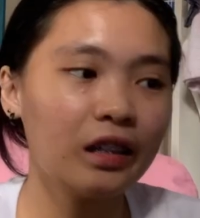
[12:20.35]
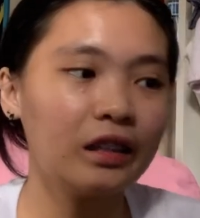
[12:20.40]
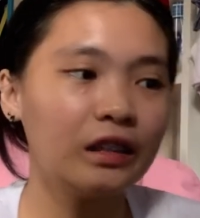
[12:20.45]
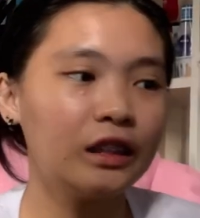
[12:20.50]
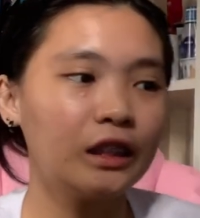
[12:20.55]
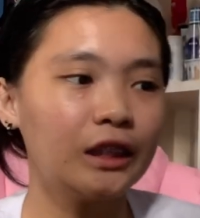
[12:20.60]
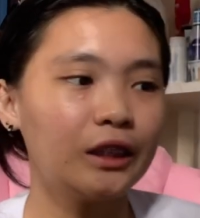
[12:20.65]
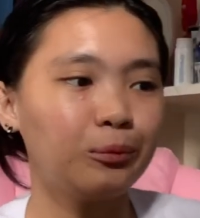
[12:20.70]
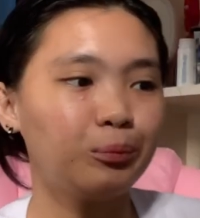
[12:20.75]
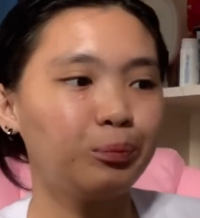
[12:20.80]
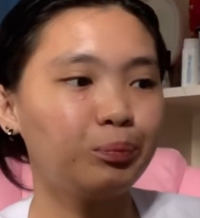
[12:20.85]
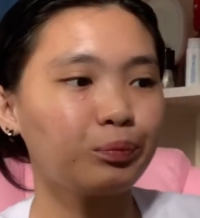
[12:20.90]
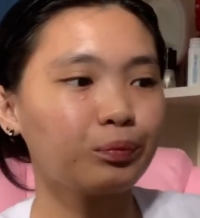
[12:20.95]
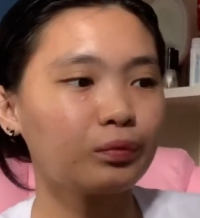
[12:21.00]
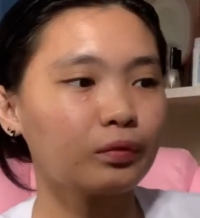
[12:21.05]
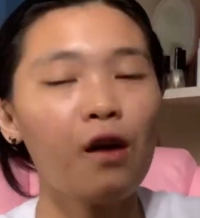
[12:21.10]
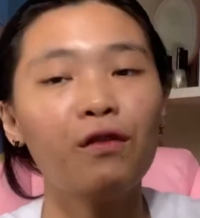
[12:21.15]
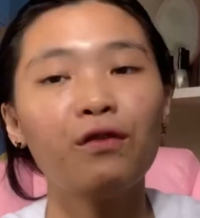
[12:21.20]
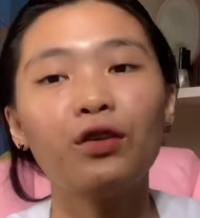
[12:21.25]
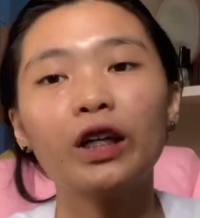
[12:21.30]
Yun.
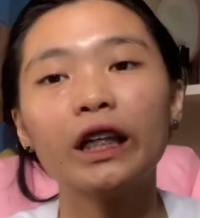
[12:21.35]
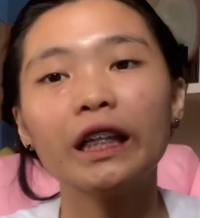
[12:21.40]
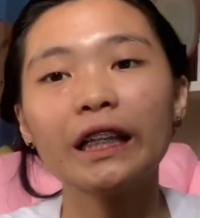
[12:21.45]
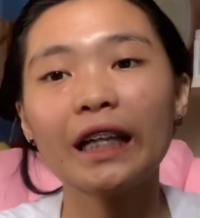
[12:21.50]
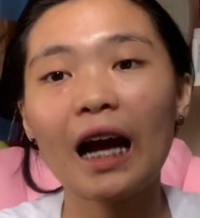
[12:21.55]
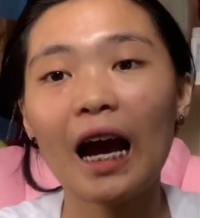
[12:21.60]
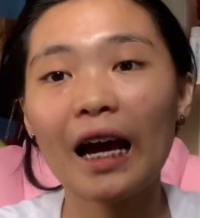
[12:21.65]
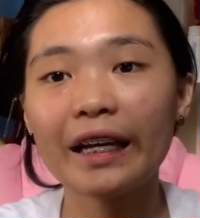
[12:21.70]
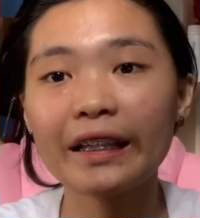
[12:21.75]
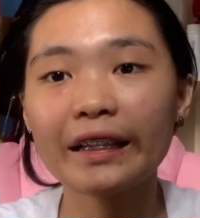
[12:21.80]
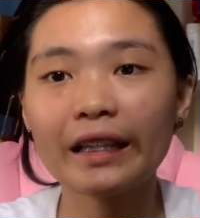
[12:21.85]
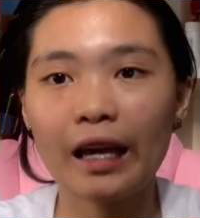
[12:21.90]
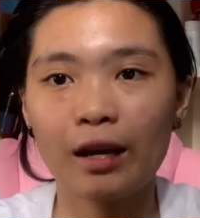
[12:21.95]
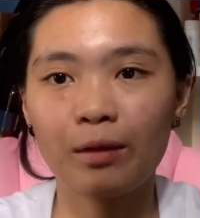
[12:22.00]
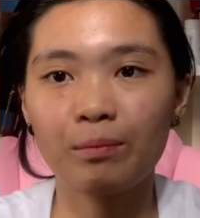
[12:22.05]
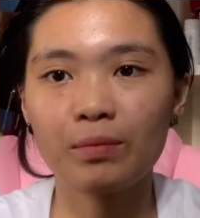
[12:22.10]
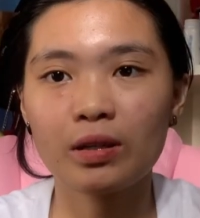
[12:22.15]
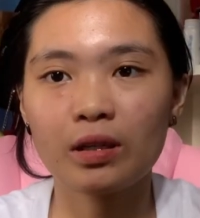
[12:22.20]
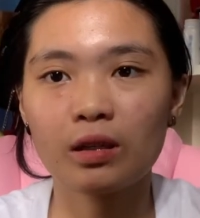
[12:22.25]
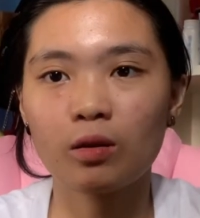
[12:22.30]
For the
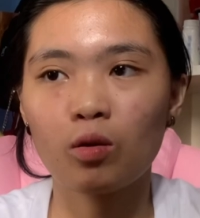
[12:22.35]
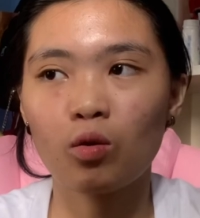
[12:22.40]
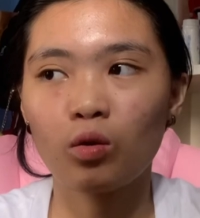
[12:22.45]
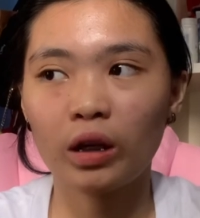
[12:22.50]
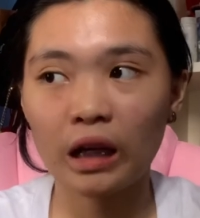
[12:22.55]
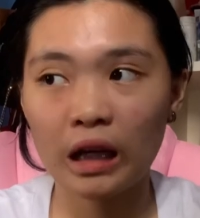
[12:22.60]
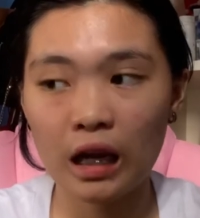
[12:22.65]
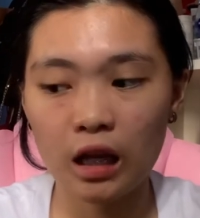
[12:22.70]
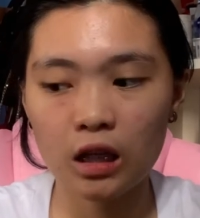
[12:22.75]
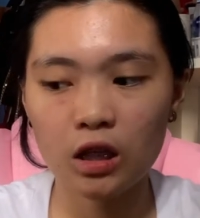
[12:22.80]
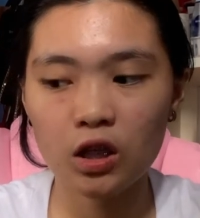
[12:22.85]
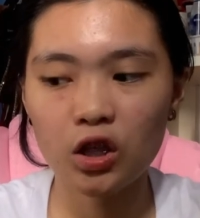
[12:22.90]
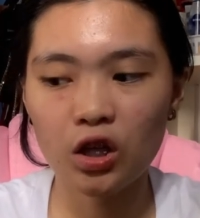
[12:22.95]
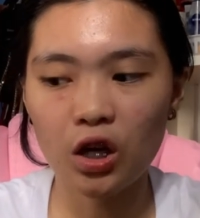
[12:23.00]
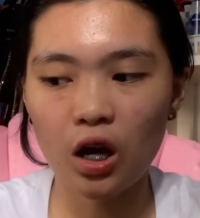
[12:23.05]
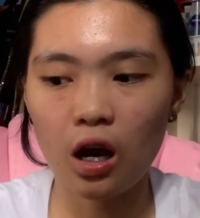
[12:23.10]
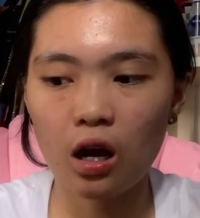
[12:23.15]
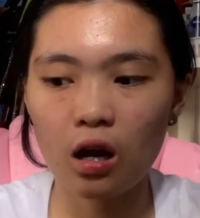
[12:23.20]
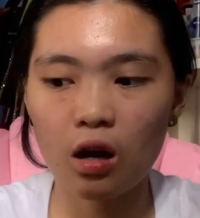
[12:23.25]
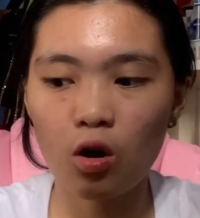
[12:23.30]
items, kung ilan
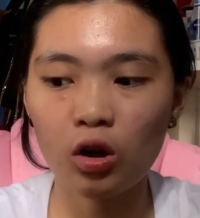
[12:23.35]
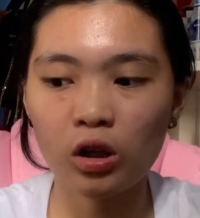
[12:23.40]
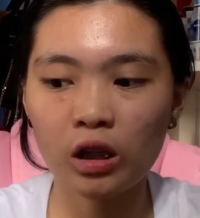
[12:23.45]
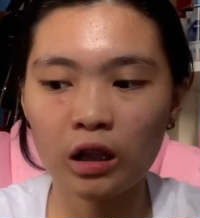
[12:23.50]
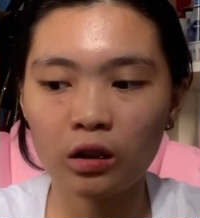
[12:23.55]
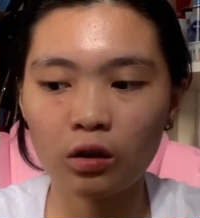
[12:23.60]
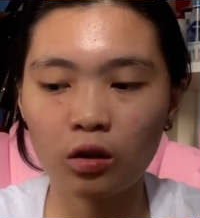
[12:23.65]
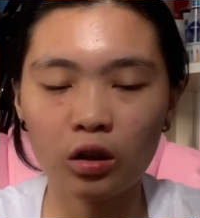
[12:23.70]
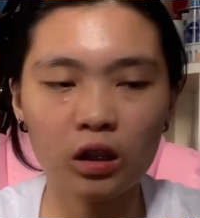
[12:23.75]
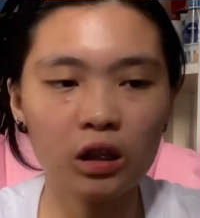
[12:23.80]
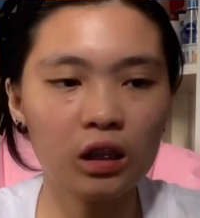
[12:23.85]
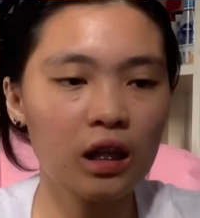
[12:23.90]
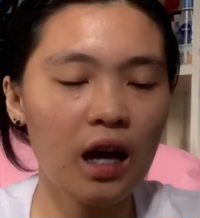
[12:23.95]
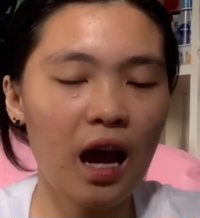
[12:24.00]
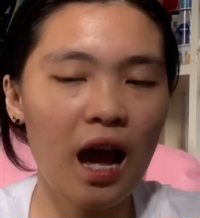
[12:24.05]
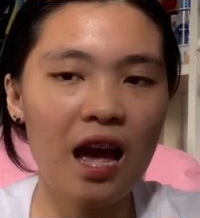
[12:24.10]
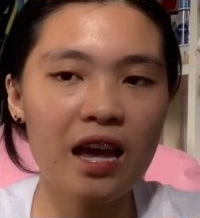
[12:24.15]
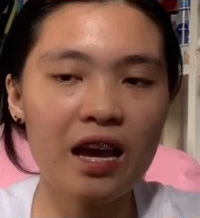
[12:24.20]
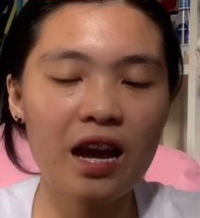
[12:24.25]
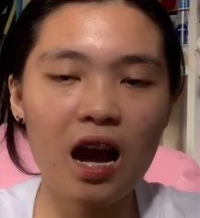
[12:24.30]
siya, all in all,
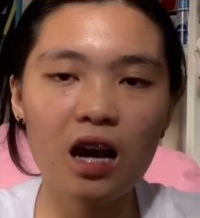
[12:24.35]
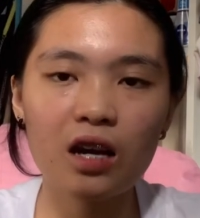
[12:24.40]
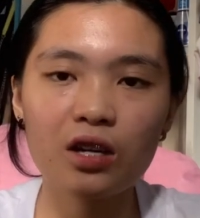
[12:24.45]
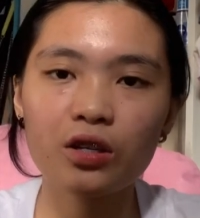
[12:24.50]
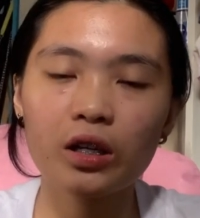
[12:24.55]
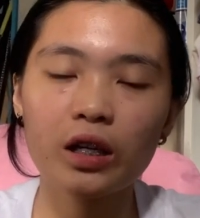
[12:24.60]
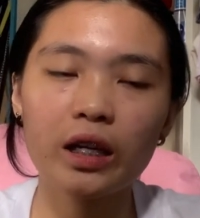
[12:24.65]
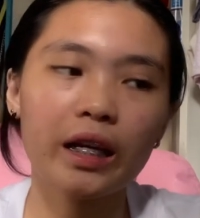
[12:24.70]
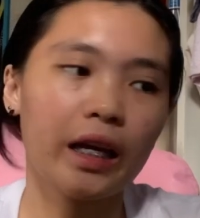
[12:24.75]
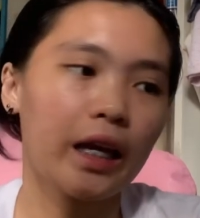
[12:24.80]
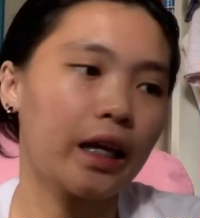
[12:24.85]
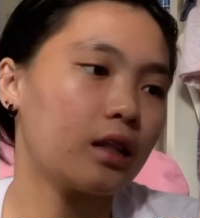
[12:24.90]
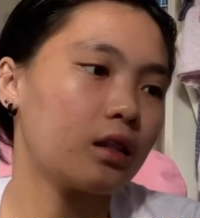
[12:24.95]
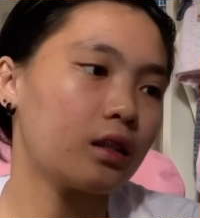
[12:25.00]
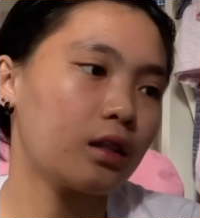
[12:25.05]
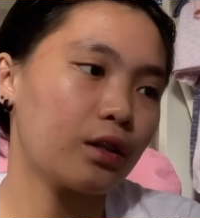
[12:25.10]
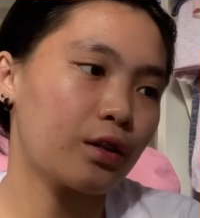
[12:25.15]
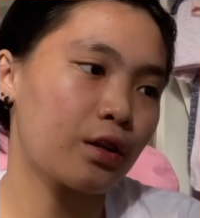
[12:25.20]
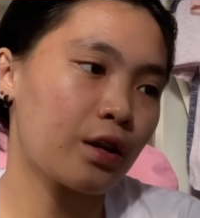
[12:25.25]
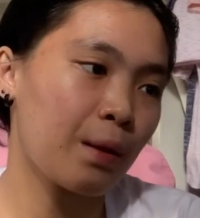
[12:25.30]
I actually can't
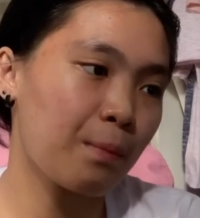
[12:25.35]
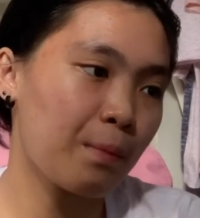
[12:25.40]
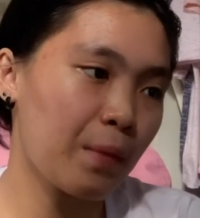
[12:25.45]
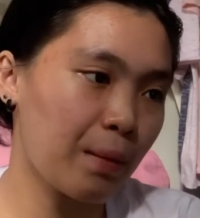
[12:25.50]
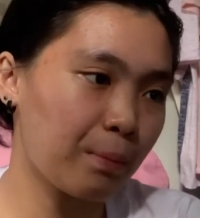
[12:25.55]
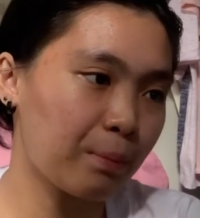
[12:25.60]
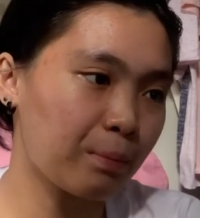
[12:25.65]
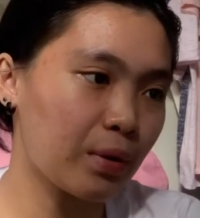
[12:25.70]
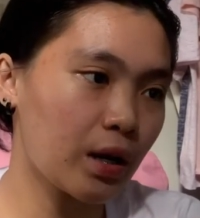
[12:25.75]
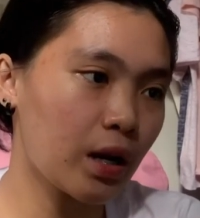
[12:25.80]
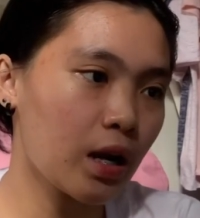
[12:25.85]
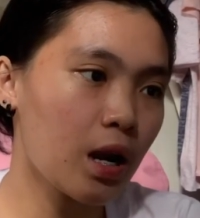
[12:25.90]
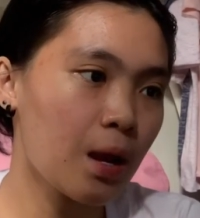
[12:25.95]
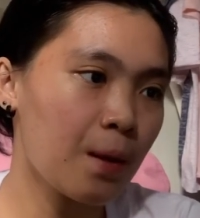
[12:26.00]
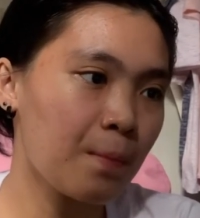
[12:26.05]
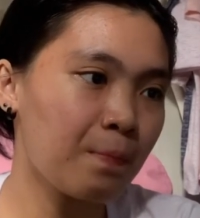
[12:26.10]
remember.